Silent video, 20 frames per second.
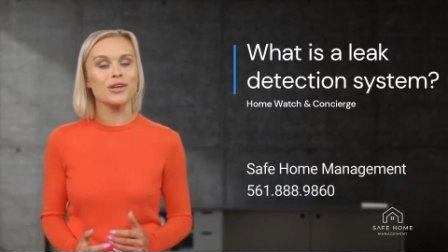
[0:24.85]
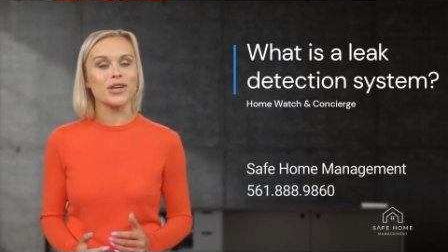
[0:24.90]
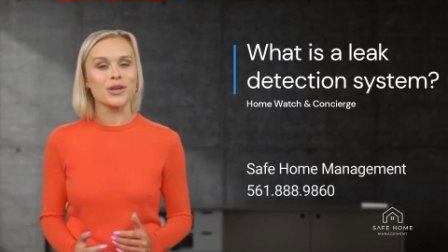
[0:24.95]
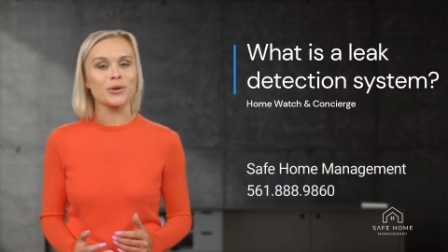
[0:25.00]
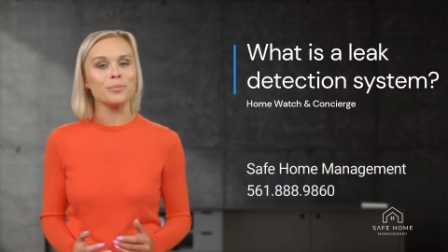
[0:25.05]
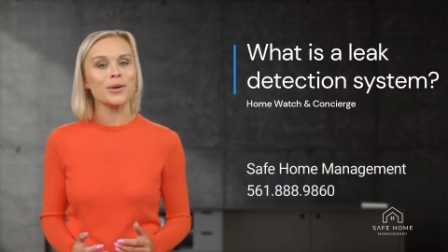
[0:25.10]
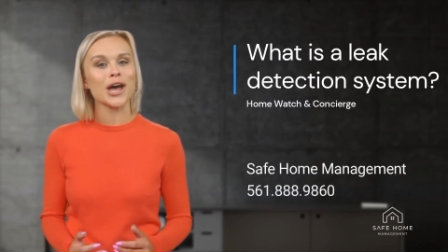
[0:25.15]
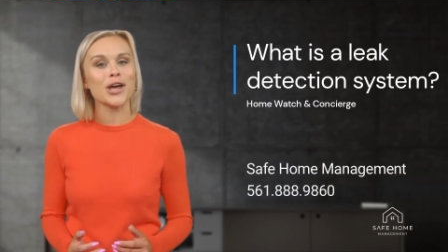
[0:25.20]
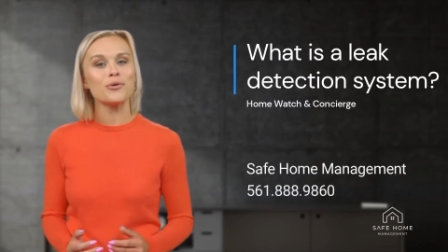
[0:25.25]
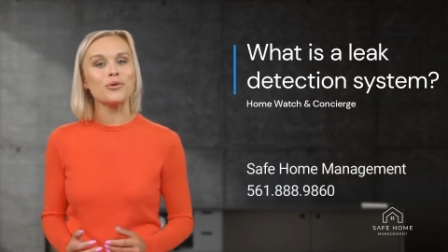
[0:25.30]

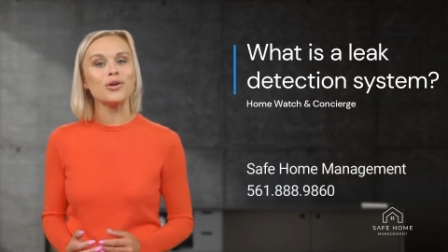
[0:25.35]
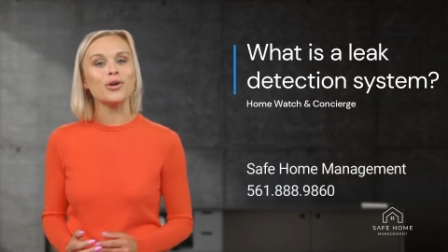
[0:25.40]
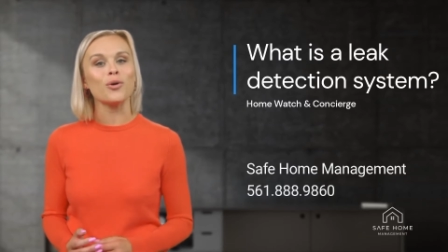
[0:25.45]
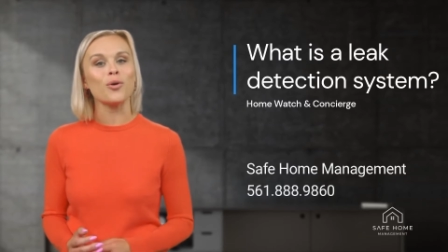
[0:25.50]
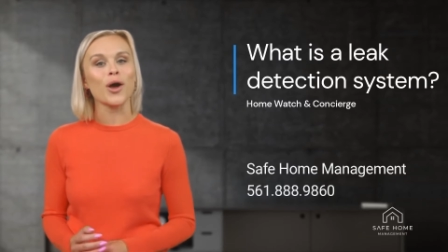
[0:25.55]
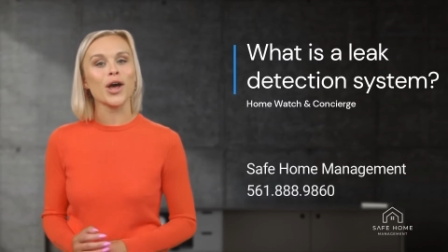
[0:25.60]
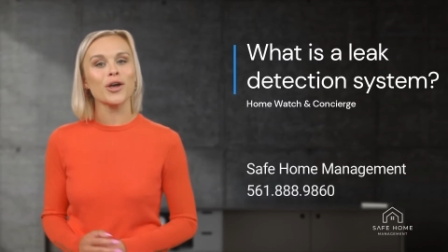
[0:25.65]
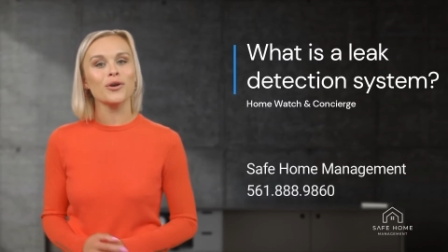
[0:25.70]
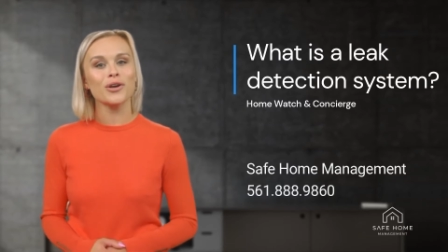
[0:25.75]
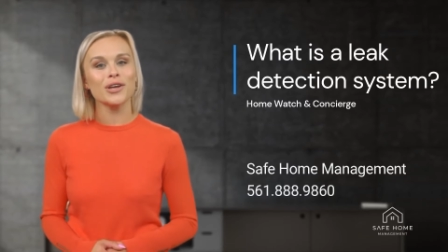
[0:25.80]
thereby
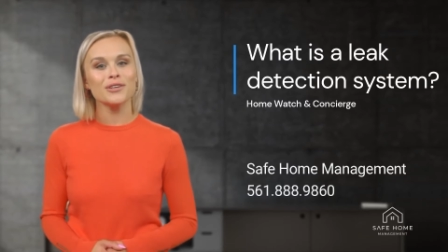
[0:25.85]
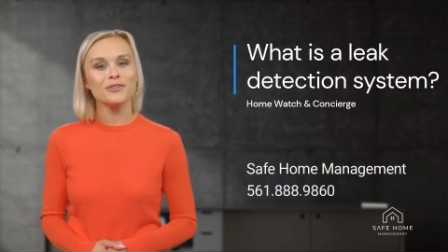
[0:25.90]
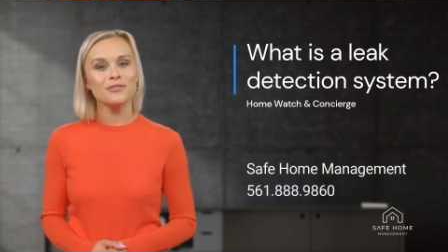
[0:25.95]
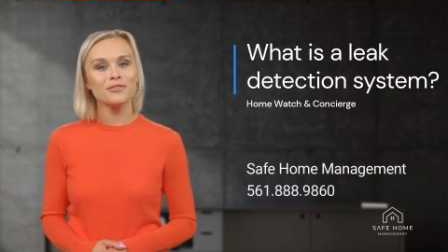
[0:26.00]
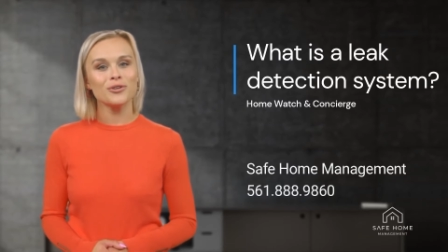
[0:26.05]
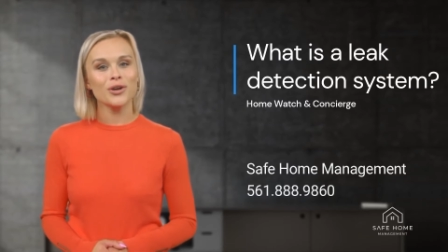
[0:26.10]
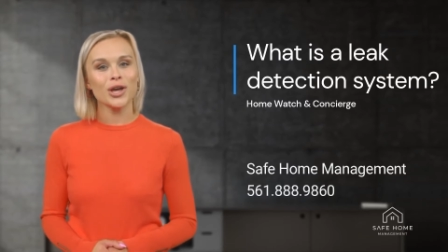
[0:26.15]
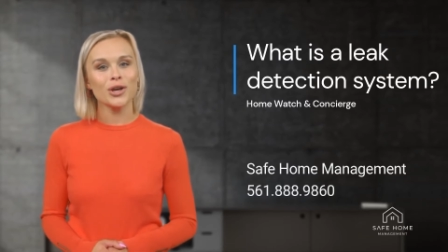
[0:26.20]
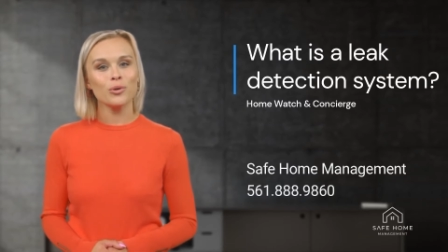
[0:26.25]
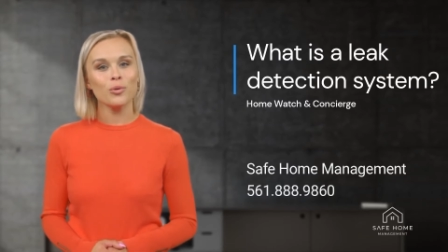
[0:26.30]
requiring
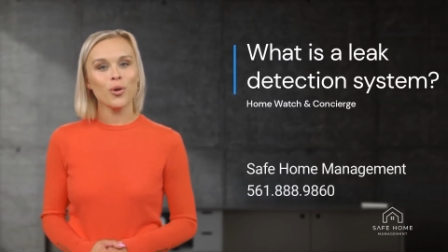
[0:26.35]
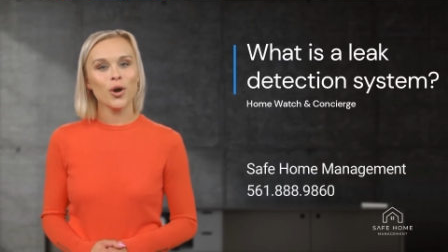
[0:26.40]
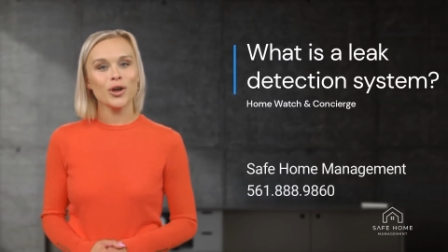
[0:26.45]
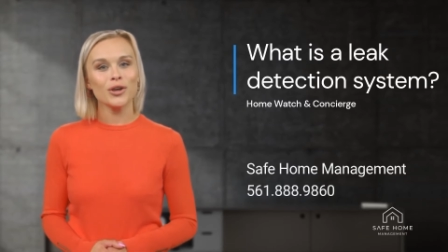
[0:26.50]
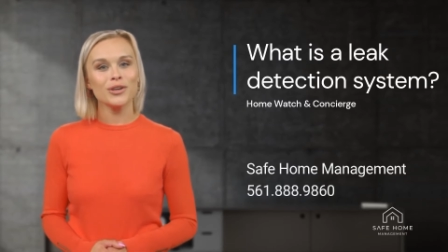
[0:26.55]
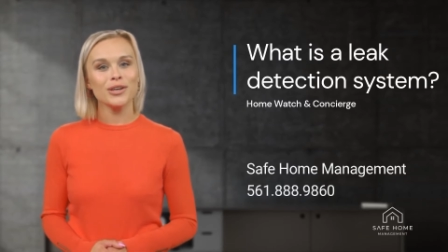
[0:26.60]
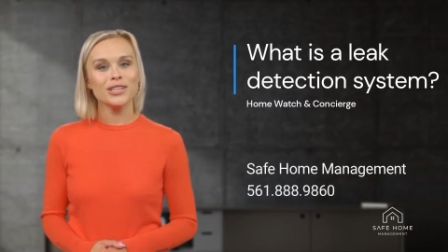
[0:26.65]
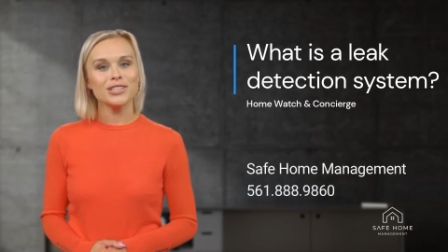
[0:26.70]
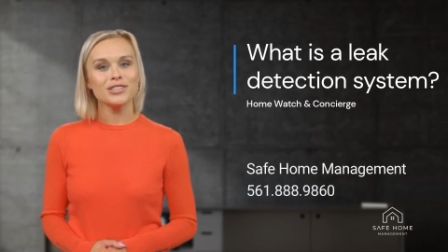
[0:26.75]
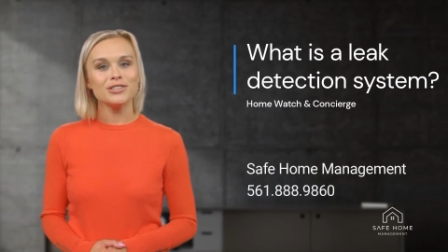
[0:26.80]

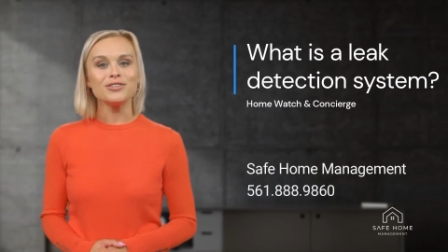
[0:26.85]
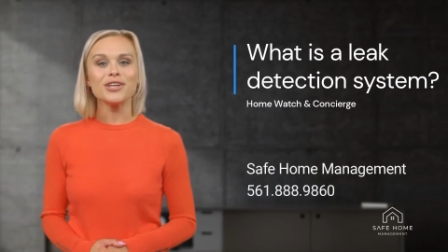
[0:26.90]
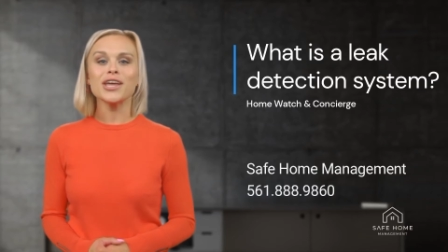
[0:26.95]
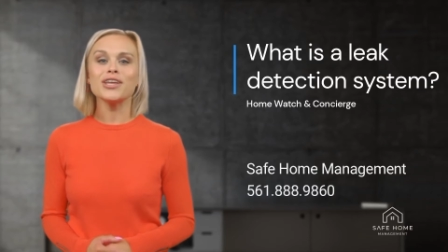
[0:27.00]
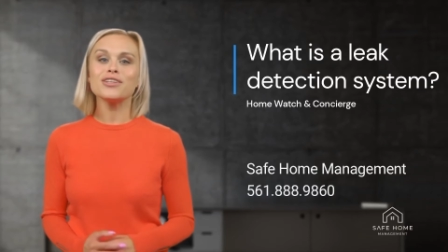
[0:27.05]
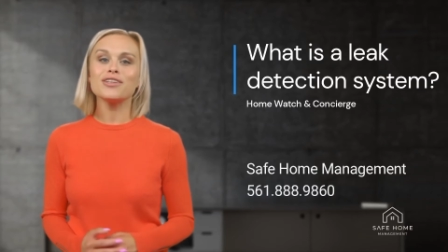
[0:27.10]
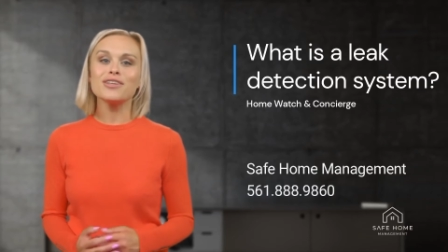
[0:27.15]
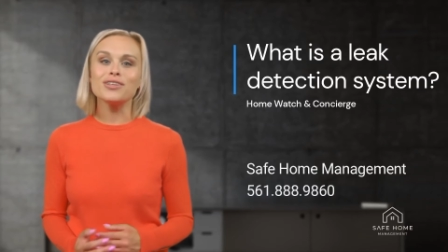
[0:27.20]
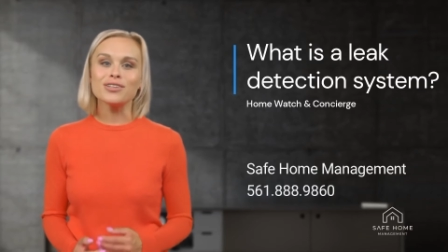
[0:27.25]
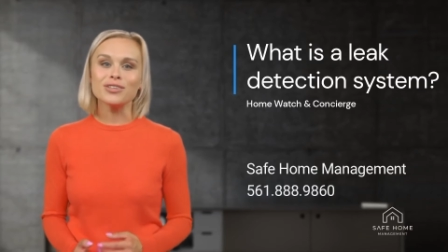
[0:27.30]
floodwater
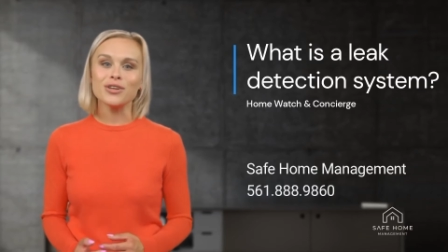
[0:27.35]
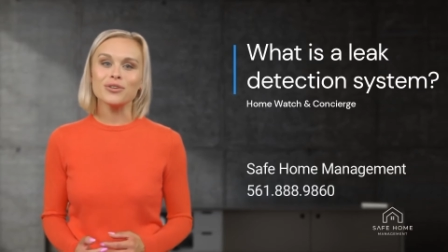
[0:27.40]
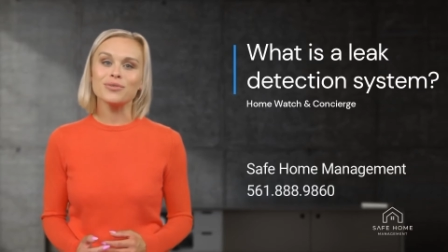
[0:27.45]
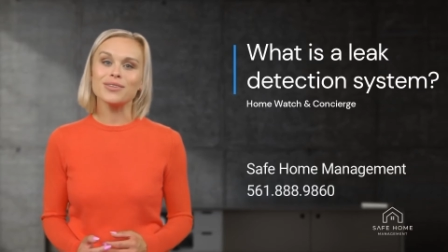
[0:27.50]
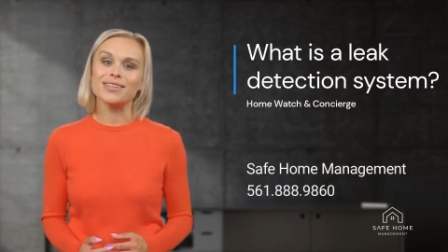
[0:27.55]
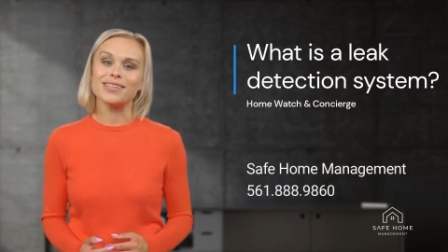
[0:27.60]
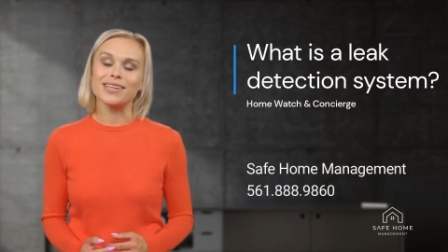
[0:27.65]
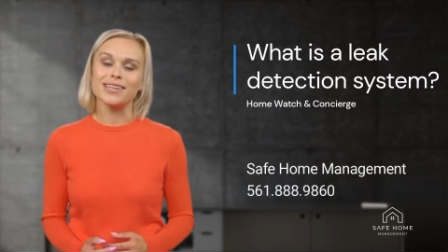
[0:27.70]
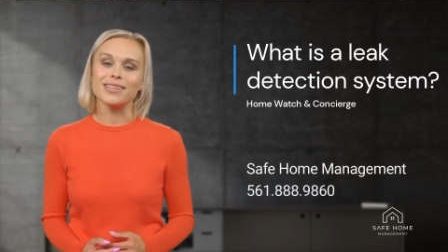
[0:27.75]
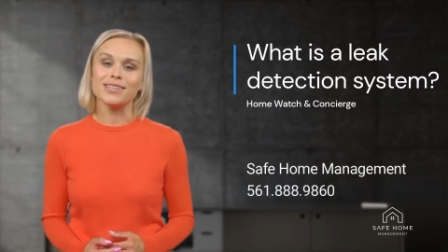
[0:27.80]
extraction
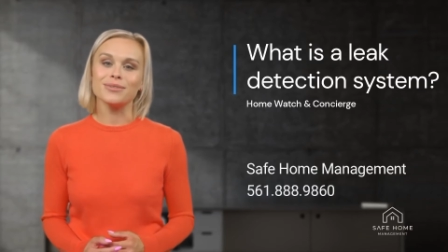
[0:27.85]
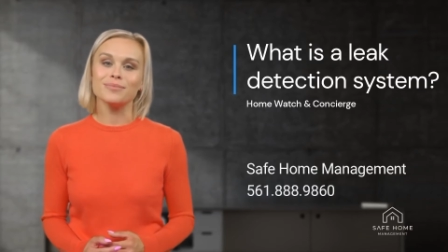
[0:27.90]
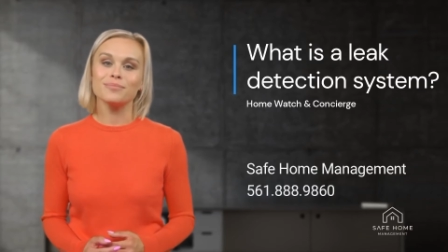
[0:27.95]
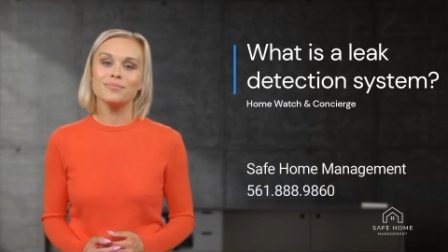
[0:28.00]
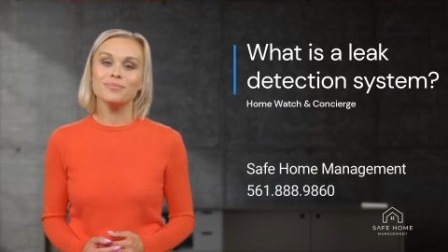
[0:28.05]
services.